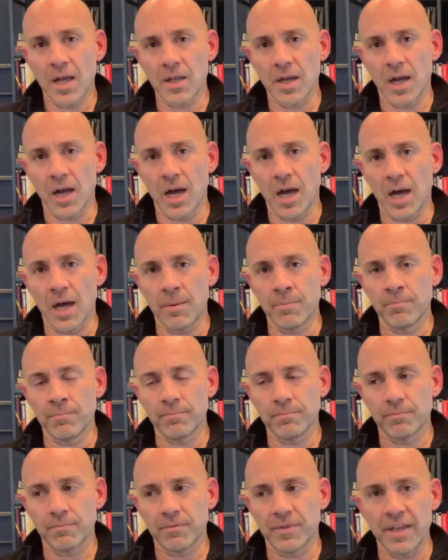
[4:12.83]

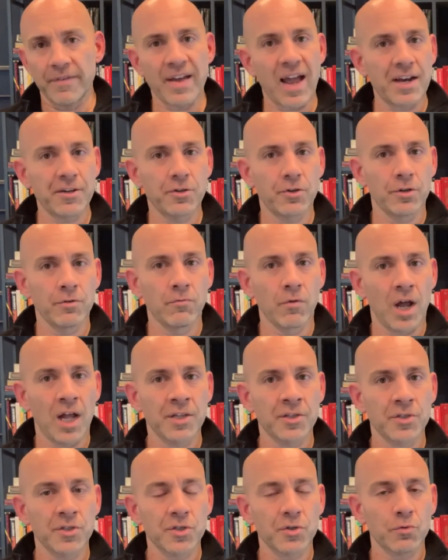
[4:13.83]
um, they've had good
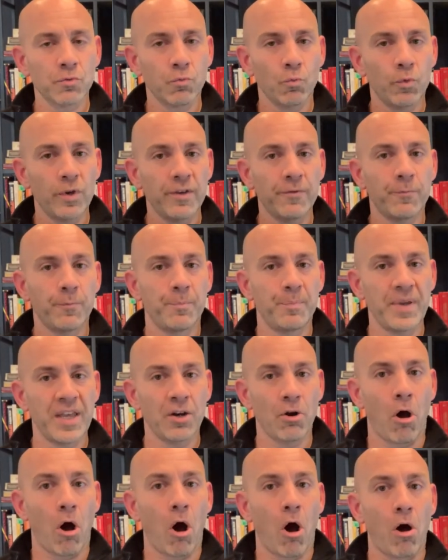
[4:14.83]
runs. We've been
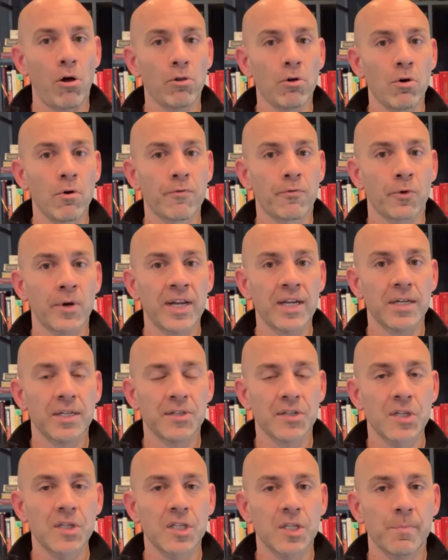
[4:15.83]
all over it
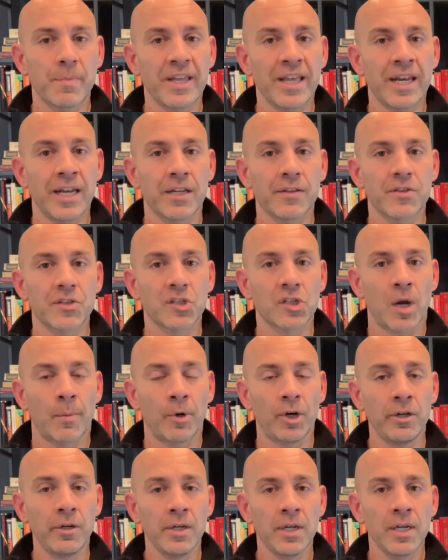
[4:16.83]
since the beginning of the
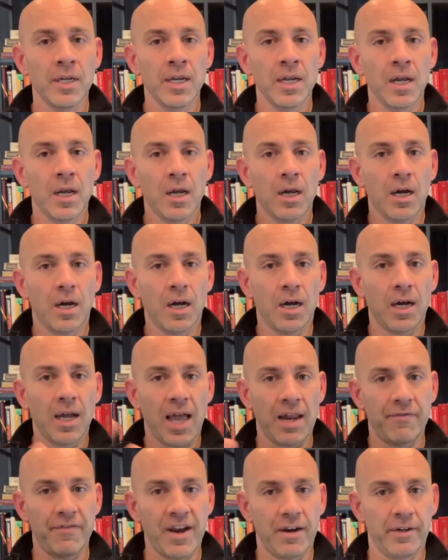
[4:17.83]
summer uh,
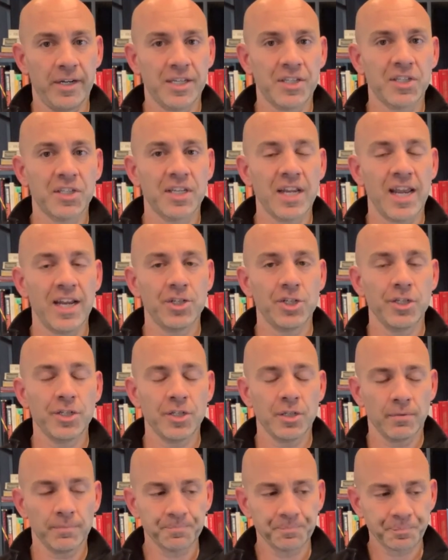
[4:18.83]
at various
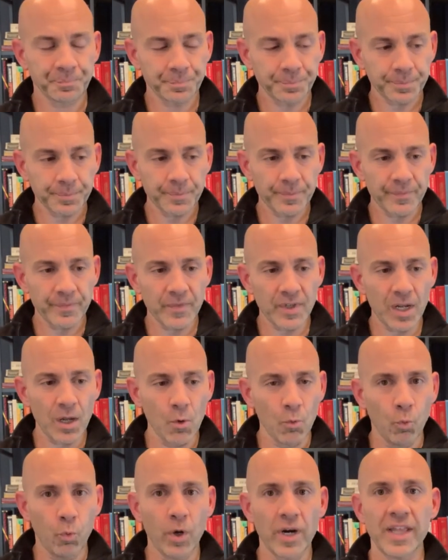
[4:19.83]
stages.
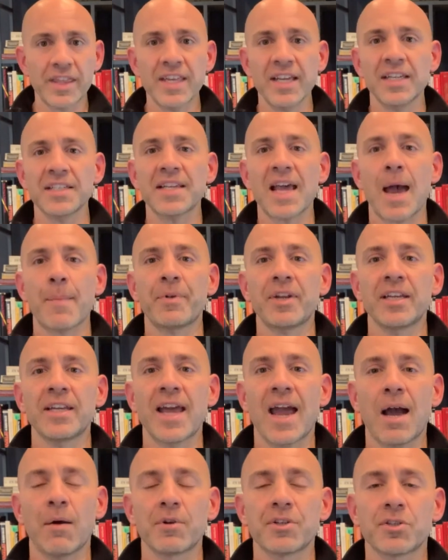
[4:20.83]
What I think is happening
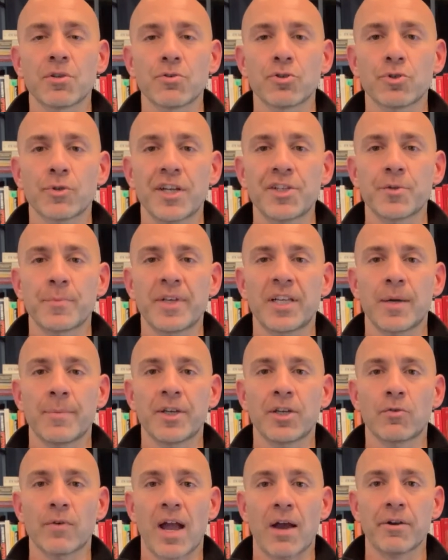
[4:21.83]
now is those trades are becoming
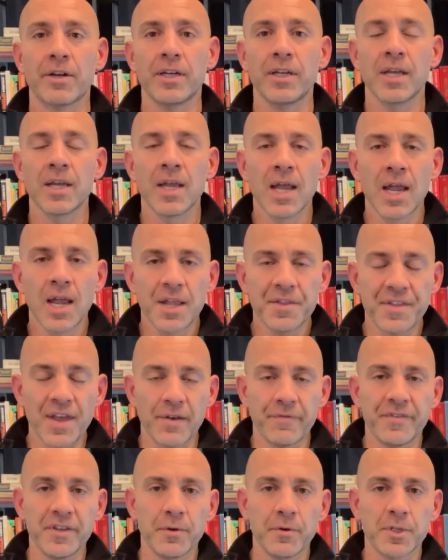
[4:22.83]
crowded.
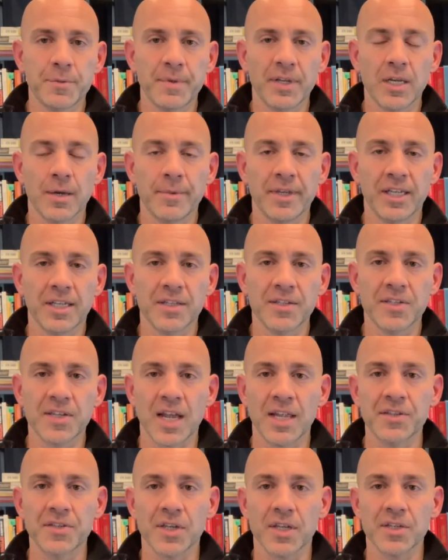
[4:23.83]
That view is becoming
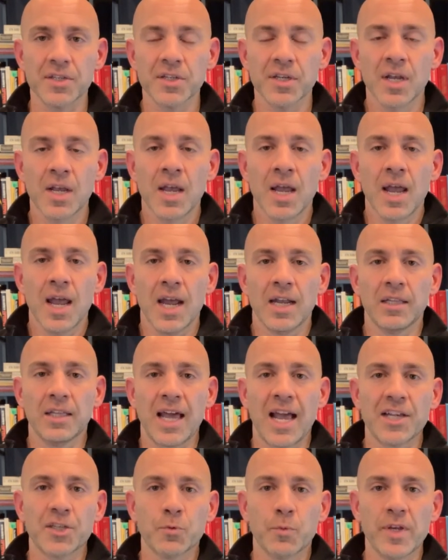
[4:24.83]
consensus. And
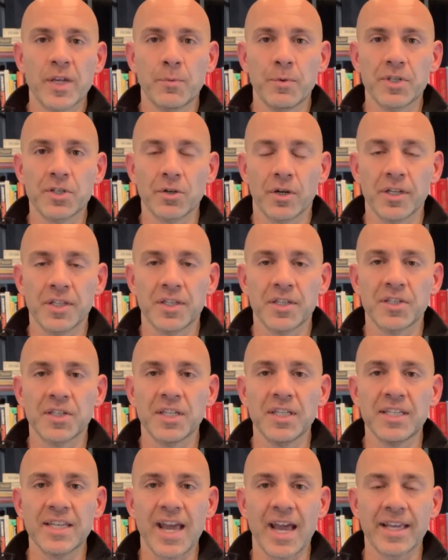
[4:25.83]
last week we started to see
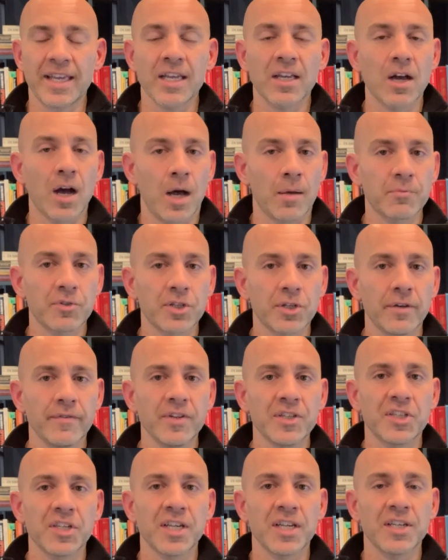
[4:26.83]
tech and comm
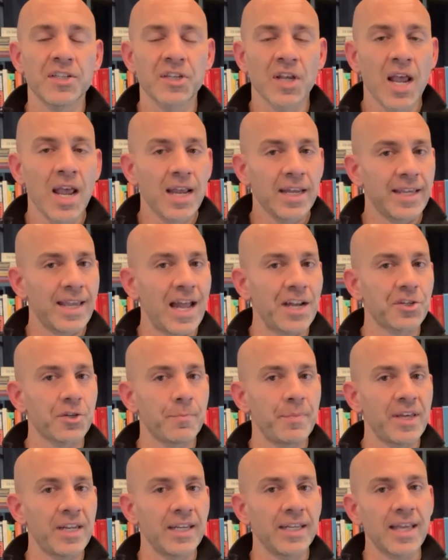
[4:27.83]
services catch a
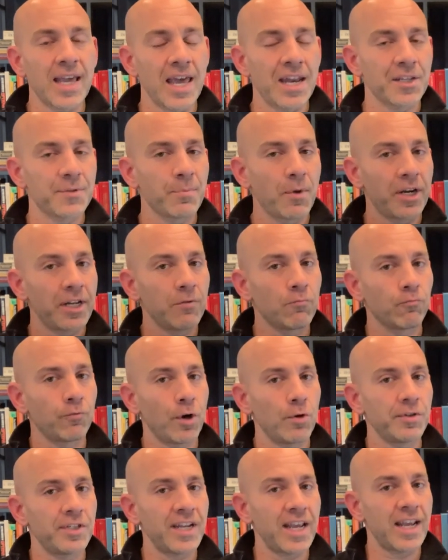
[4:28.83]
bid again as money
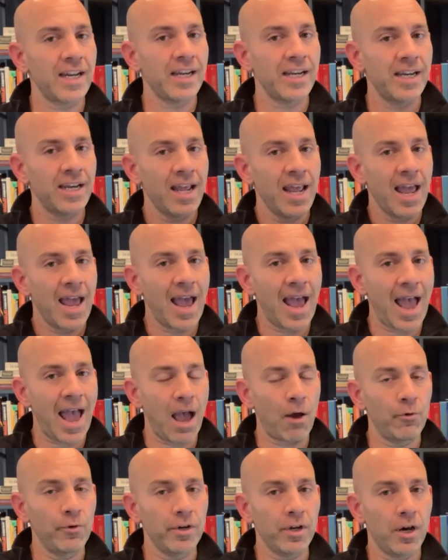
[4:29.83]
rotated
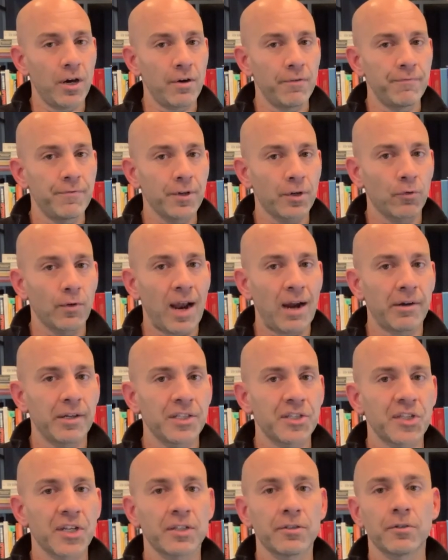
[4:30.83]
out of the crowded
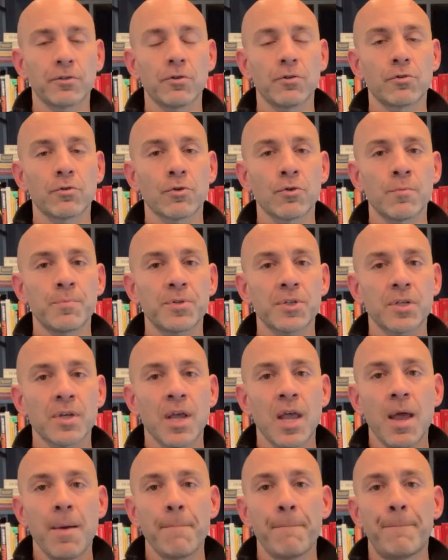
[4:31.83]
cyclical groups
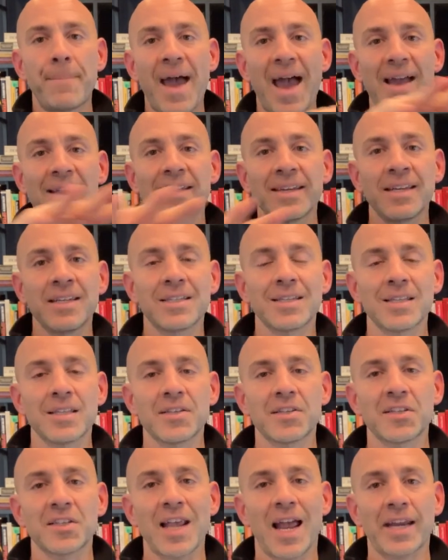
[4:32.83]
back into the
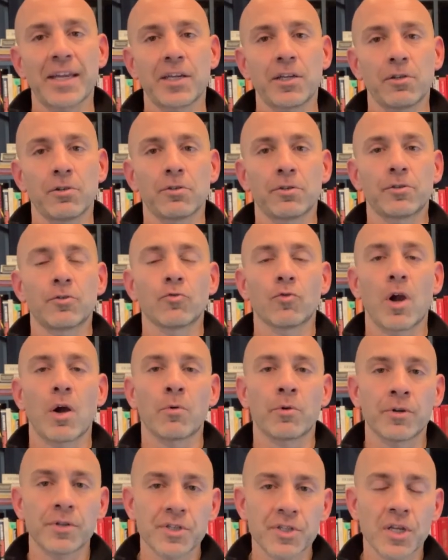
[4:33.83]
secular
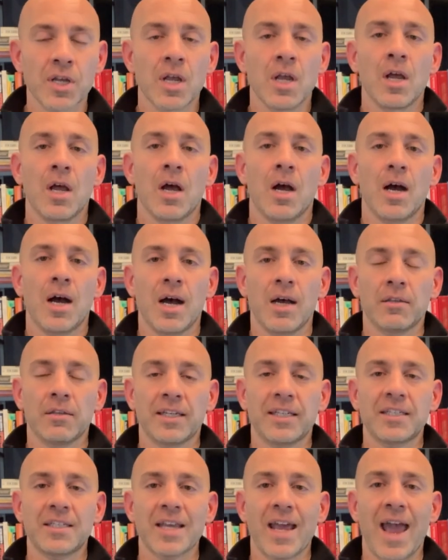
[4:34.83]
growers uh,
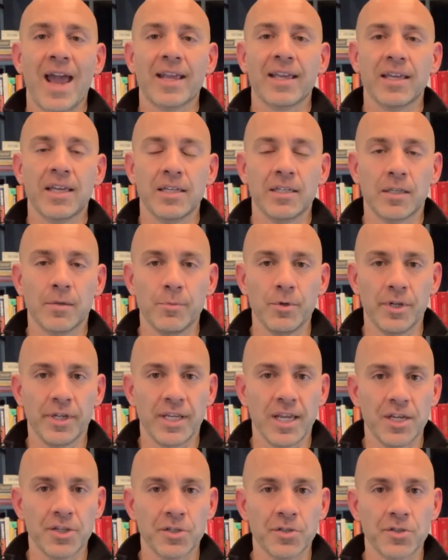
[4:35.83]
like tech and
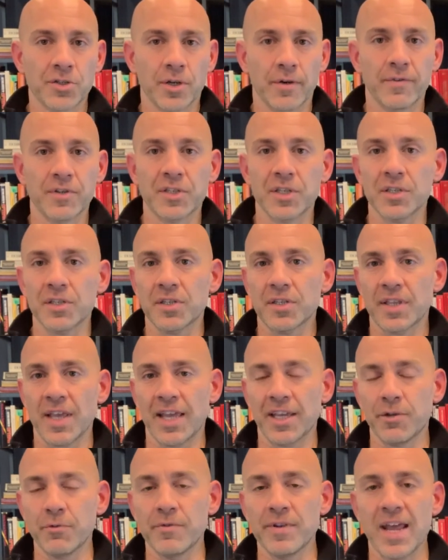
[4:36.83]
communication services.
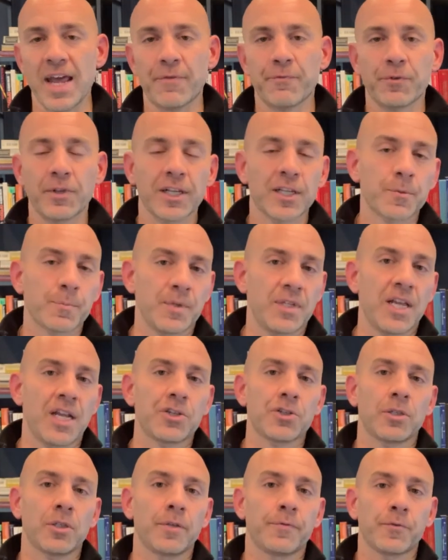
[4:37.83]
Thank you, Netflix,
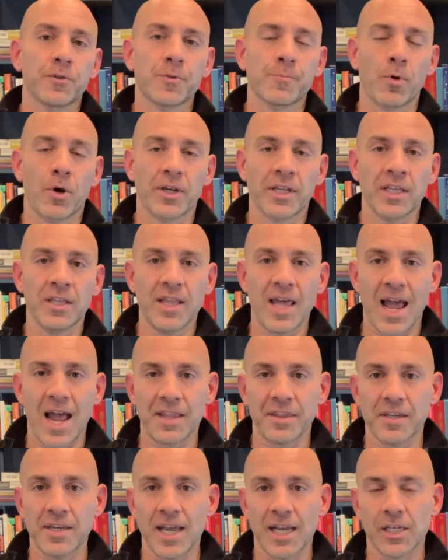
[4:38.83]
potentially for sparking that.
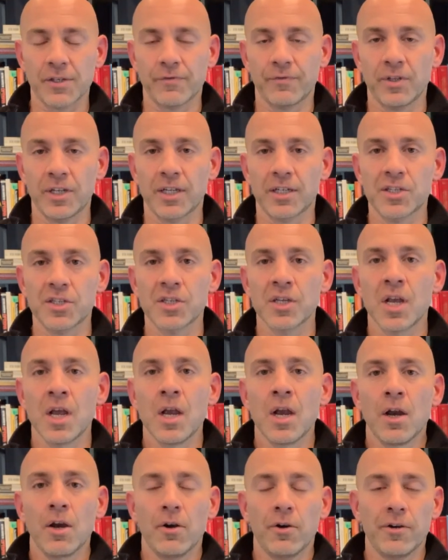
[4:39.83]
The Netflix
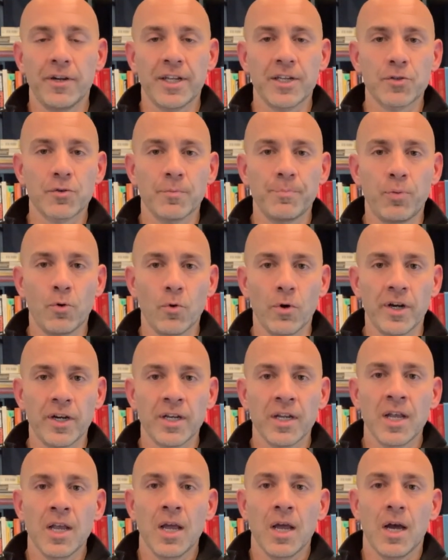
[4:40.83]
earnings
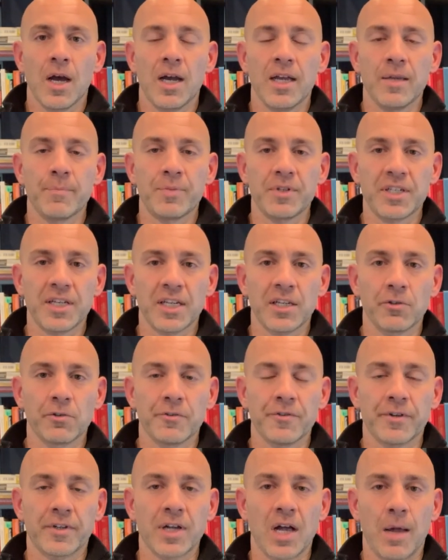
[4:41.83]
report, uh, in particular,
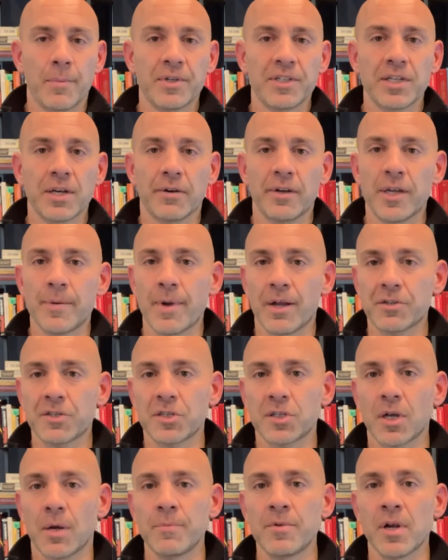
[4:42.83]
their commentary about
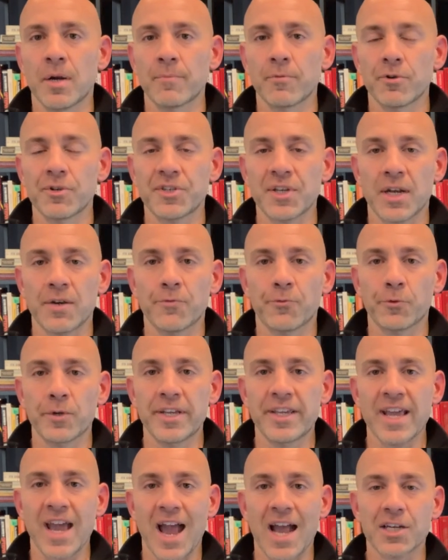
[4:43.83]
sub numbers and free
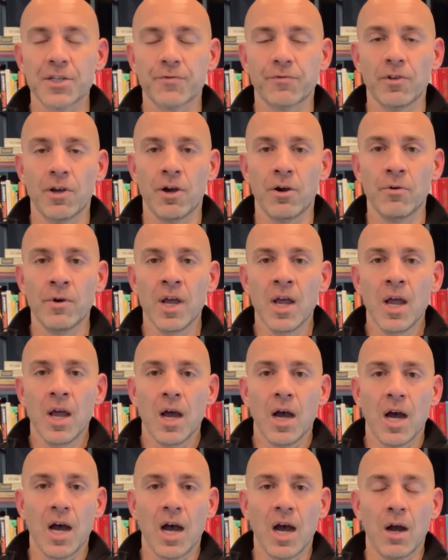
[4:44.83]
cash flow
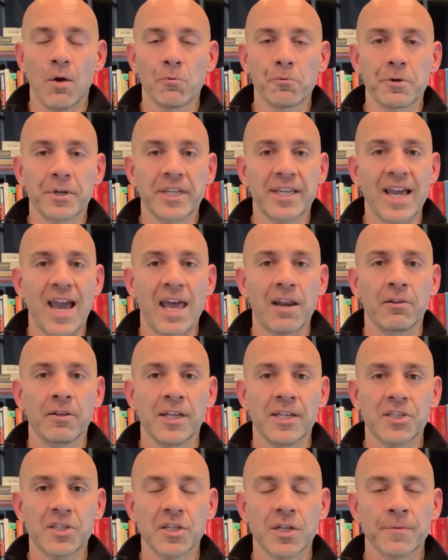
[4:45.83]
uh, were
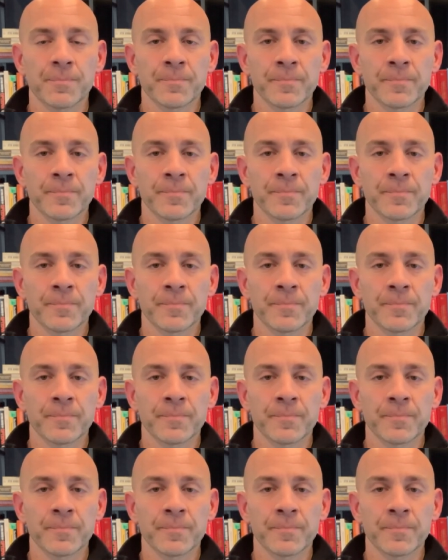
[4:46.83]
catalyst